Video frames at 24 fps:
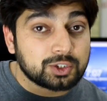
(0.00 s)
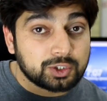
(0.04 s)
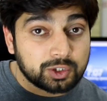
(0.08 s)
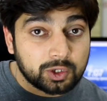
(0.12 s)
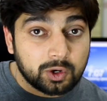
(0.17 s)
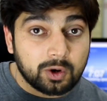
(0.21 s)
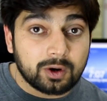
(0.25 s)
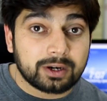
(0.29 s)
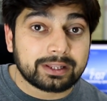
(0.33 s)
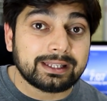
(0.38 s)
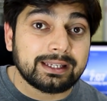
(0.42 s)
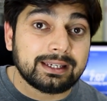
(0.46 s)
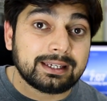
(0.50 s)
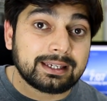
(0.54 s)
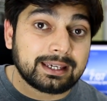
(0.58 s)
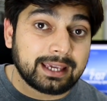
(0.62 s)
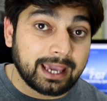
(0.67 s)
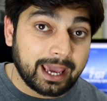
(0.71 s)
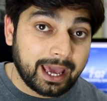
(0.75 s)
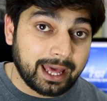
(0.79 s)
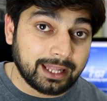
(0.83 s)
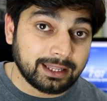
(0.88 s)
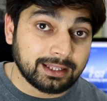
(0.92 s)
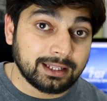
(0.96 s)
surely
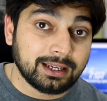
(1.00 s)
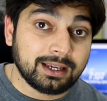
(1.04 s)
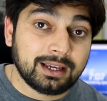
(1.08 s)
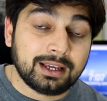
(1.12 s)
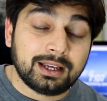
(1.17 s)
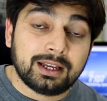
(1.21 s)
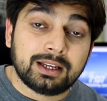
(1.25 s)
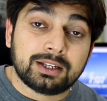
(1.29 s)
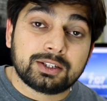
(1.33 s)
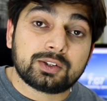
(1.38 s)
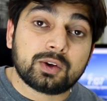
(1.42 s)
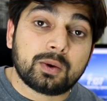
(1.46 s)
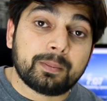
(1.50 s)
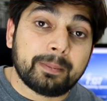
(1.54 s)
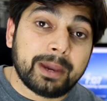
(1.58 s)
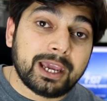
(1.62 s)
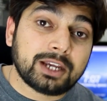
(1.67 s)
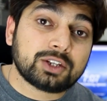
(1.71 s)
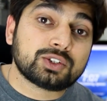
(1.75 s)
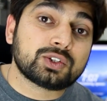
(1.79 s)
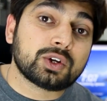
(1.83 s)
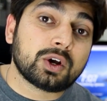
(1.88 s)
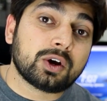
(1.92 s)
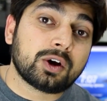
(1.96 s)
can so
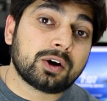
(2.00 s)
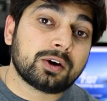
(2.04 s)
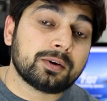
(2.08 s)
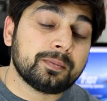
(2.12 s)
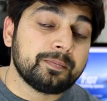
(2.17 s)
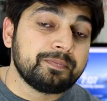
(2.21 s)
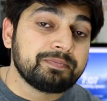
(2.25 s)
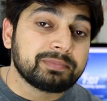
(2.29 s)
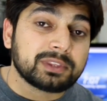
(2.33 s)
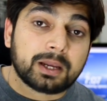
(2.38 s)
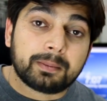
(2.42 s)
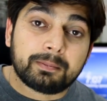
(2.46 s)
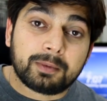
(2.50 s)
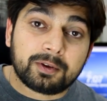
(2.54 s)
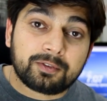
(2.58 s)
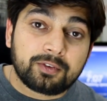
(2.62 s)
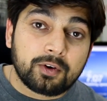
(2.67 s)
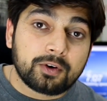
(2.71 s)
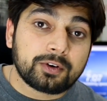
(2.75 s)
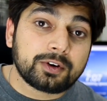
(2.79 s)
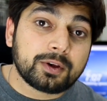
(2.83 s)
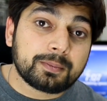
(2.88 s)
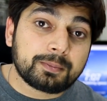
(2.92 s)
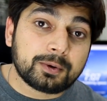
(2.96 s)
make sure
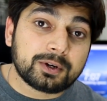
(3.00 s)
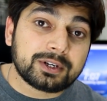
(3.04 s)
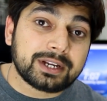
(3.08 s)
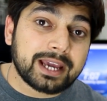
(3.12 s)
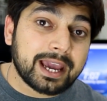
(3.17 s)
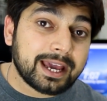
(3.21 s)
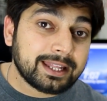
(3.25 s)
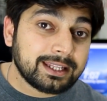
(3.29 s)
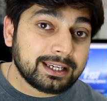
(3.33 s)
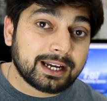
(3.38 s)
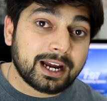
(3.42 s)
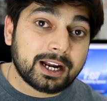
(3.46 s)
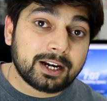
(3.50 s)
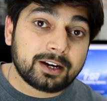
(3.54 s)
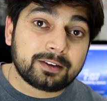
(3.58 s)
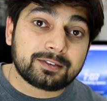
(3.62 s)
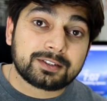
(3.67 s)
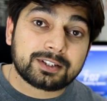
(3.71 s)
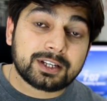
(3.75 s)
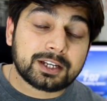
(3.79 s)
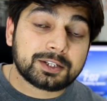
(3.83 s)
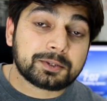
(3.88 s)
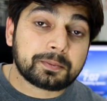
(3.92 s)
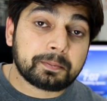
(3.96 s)
before you put any kind
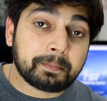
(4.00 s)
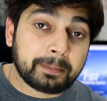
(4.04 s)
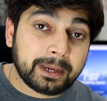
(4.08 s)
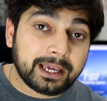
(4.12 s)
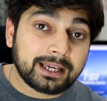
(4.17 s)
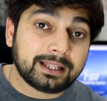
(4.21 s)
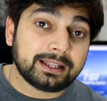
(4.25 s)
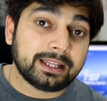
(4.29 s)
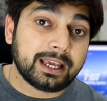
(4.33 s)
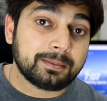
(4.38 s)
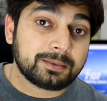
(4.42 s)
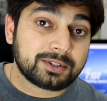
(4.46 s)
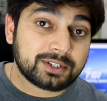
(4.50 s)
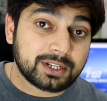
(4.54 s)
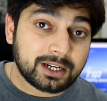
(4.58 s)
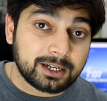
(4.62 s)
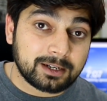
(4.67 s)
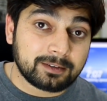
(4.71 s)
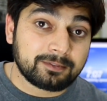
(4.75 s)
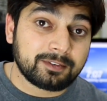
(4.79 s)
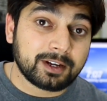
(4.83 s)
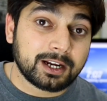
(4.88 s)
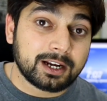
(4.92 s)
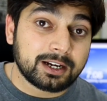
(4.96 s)
of such big name
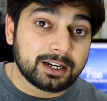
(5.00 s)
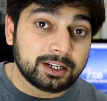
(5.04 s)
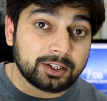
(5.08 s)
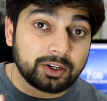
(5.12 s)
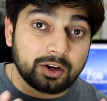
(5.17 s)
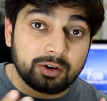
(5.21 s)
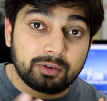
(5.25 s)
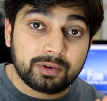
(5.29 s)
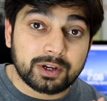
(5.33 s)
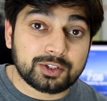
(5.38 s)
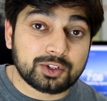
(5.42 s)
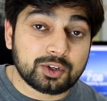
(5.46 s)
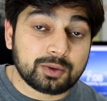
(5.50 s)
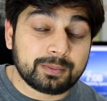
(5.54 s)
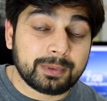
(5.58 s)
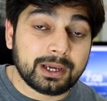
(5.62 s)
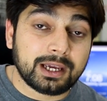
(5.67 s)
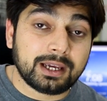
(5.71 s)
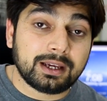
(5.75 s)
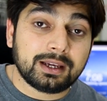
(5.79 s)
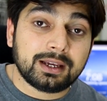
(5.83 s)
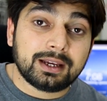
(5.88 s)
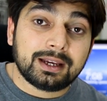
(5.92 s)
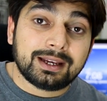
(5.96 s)
certificate in your
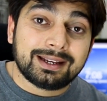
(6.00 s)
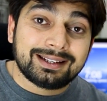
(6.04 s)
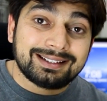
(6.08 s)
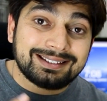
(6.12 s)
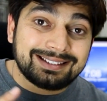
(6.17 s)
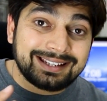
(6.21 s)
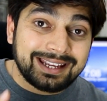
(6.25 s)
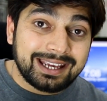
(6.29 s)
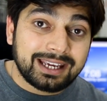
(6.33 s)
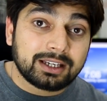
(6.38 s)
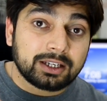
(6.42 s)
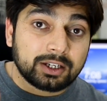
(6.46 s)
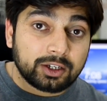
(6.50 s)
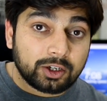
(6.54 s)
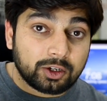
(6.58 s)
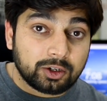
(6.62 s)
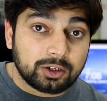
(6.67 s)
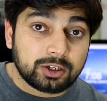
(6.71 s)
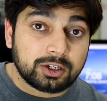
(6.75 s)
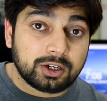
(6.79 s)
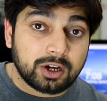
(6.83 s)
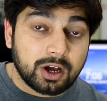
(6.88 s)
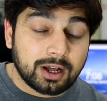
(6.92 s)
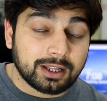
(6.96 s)
resume take
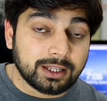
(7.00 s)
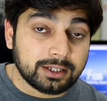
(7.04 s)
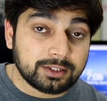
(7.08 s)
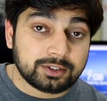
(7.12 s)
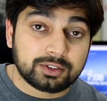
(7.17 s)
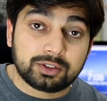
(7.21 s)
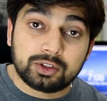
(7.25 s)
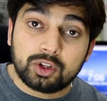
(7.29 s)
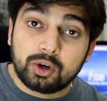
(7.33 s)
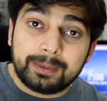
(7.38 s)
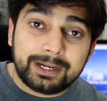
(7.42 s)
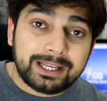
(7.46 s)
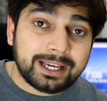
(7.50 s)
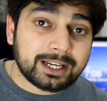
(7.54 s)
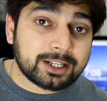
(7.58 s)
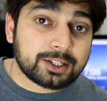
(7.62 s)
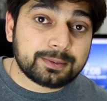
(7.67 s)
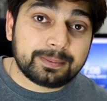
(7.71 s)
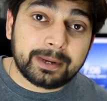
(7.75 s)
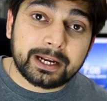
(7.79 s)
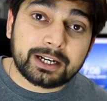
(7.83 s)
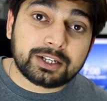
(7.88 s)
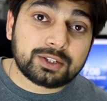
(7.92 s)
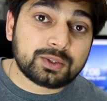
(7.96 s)
good knowledge nobody
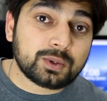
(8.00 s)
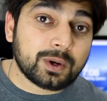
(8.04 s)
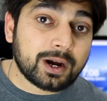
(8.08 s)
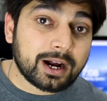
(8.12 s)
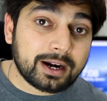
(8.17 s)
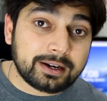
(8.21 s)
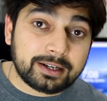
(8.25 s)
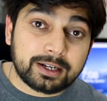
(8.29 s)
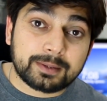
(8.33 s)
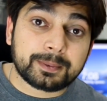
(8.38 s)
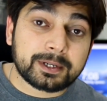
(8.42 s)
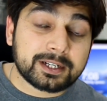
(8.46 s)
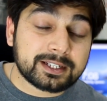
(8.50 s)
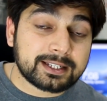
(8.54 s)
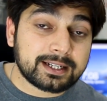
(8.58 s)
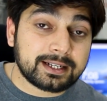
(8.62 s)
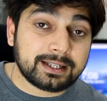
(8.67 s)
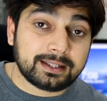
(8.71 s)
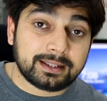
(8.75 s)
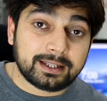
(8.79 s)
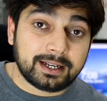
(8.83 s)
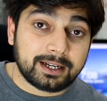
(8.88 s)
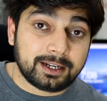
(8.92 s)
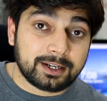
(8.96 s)
expects you
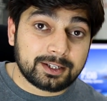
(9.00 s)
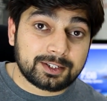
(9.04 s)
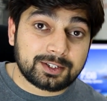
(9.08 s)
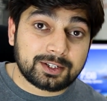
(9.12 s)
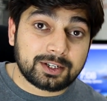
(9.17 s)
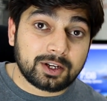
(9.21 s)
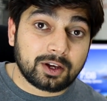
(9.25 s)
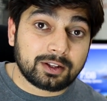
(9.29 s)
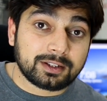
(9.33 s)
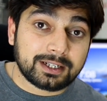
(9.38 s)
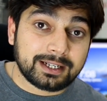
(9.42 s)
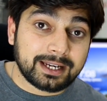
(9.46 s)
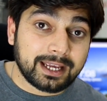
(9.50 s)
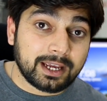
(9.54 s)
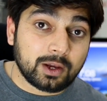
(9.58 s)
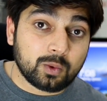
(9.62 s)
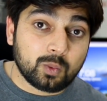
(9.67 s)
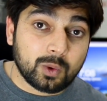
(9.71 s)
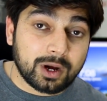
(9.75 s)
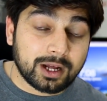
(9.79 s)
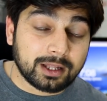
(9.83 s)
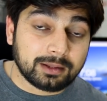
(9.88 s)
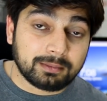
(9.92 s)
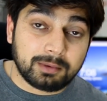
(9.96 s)
100% in the industry on the day
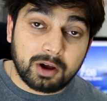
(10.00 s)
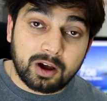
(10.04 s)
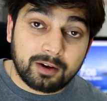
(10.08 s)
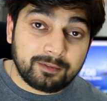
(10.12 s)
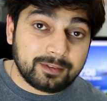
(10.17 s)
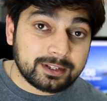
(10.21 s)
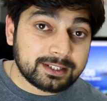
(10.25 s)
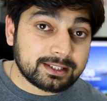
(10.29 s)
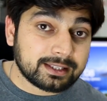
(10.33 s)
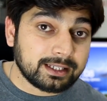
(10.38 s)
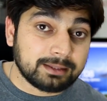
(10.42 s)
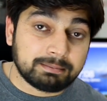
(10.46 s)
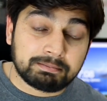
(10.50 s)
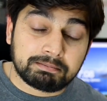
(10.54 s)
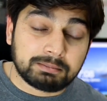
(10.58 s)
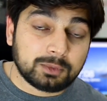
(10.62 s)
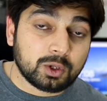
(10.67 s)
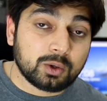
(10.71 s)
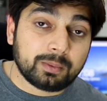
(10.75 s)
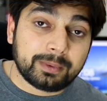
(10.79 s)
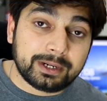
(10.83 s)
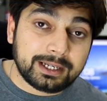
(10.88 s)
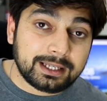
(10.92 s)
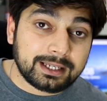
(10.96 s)
one obviously
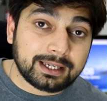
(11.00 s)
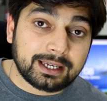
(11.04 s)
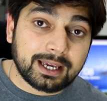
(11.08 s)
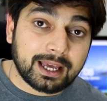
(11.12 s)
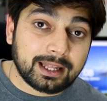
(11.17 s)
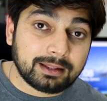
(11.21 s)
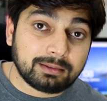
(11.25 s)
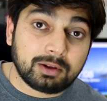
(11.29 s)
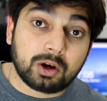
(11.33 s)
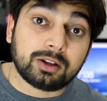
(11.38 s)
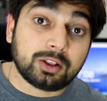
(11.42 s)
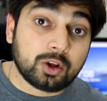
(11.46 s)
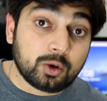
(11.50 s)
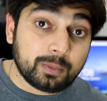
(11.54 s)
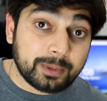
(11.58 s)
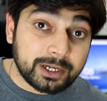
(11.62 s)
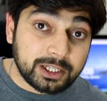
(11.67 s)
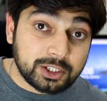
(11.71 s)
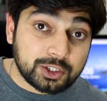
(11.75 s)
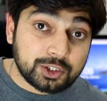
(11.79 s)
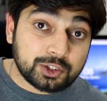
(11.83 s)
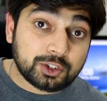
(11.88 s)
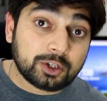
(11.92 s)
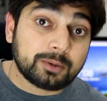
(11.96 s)
nobody can or
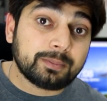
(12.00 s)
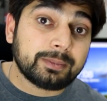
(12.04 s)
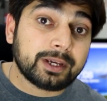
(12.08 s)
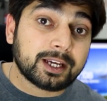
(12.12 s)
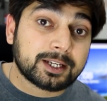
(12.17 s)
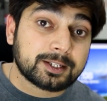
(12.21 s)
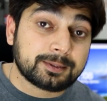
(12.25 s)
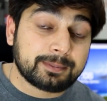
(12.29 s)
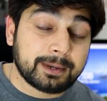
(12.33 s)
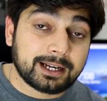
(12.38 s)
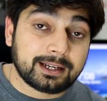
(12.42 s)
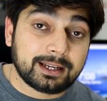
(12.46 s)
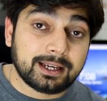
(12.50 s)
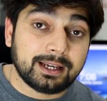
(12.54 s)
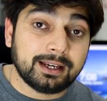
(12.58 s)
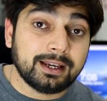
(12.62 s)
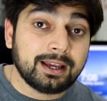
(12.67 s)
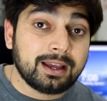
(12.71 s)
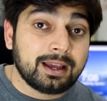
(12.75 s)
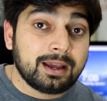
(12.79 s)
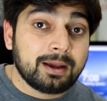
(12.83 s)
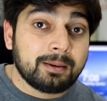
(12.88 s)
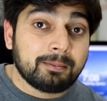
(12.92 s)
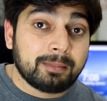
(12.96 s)
nobody should be
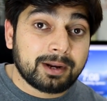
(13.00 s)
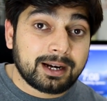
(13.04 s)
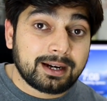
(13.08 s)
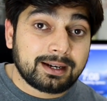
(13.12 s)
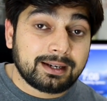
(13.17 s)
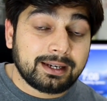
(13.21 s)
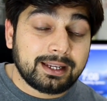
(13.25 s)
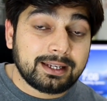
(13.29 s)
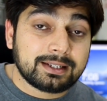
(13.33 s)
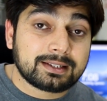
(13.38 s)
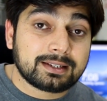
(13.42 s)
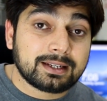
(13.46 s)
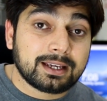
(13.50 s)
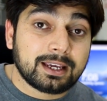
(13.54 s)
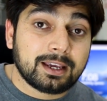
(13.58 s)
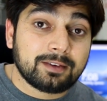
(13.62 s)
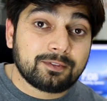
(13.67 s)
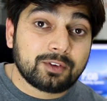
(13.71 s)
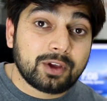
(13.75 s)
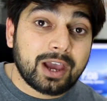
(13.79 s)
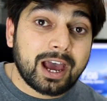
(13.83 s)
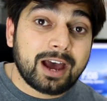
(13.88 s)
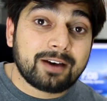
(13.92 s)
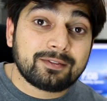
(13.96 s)
expecting but at least
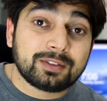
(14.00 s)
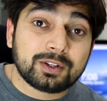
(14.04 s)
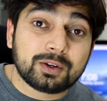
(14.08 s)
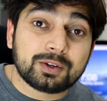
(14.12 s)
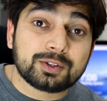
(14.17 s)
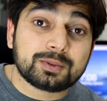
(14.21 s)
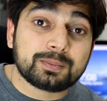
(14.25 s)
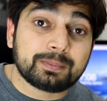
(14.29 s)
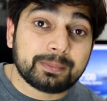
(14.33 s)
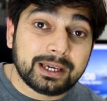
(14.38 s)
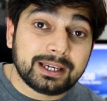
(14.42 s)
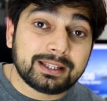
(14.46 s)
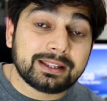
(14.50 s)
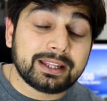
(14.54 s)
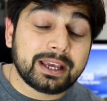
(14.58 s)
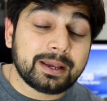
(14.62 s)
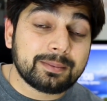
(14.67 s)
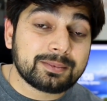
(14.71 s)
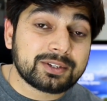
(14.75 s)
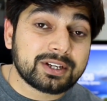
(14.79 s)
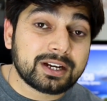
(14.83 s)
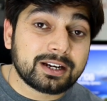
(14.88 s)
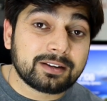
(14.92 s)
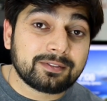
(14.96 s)
if you have those big
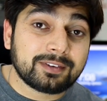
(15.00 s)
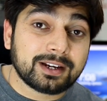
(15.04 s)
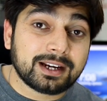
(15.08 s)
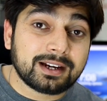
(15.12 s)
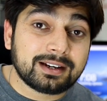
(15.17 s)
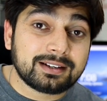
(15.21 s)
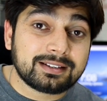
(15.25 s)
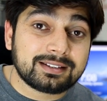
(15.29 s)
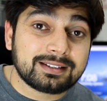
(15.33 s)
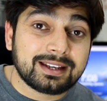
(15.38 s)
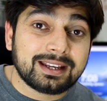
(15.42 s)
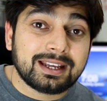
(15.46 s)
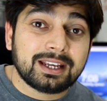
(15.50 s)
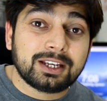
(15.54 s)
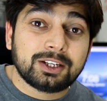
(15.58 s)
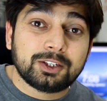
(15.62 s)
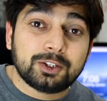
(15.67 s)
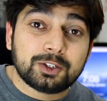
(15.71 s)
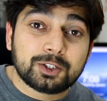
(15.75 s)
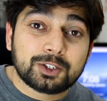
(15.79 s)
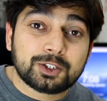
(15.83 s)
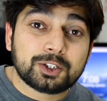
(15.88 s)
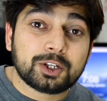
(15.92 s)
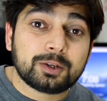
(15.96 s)
name certificates
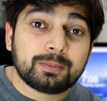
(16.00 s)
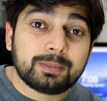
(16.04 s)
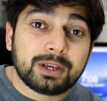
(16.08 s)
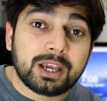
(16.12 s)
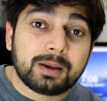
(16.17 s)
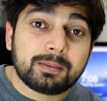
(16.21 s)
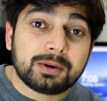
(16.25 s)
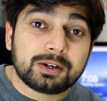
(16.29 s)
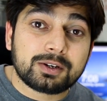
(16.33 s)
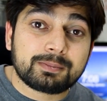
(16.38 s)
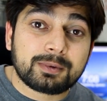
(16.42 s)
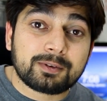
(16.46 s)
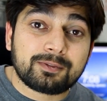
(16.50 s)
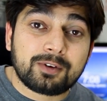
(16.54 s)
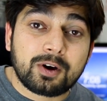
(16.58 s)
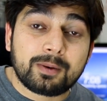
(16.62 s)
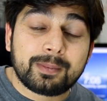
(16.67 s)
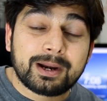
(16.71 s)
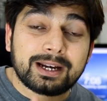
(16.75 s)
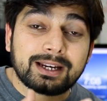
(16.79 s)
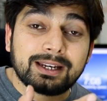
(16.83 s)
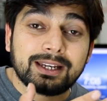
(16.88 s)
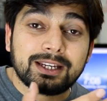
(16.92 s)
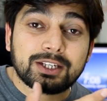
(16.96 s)
you should be able to
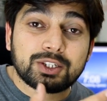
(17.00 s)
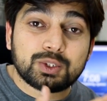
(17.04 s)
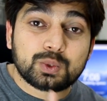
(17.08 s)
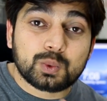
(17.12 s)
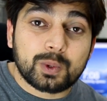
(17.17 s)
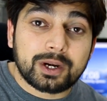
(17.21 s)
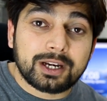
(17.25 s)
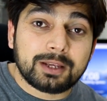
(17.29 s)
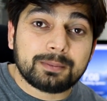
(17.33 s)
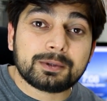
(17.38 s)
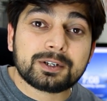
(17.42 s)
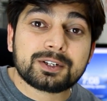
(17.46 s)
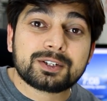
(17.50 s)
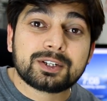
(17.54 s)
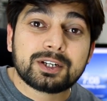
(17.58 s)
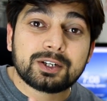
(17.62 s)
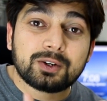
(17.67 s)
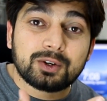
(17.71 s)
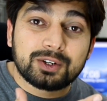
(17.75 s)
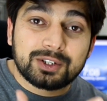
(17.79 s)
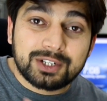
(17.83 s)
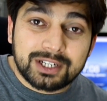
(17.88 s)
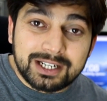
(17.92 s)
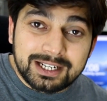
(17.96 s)
perform at least
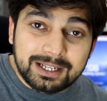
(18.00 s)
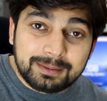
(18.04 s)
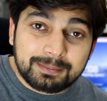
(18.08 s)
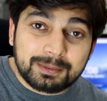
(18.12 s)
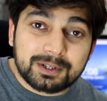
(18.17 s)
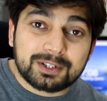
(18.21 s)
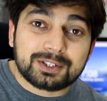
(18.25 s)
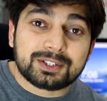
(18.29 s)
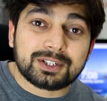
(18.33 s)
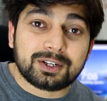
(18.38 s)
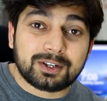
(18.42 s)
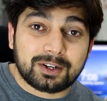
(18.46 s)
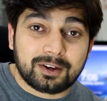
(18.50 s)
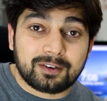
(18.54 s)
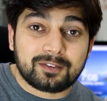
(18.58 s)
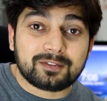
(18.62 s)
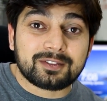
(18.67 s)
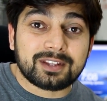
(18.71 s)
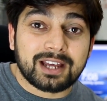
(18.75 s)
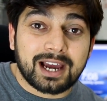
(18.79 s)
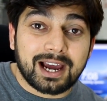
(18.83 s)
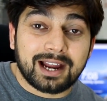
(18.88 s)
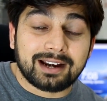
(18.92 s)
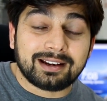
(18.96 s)
20% or 30%
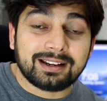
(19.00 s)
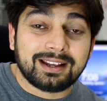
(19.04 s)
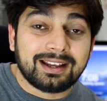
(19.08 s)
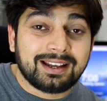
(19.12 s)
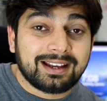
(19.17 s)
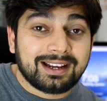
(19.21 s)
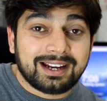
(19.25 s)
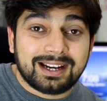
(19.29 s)
of that.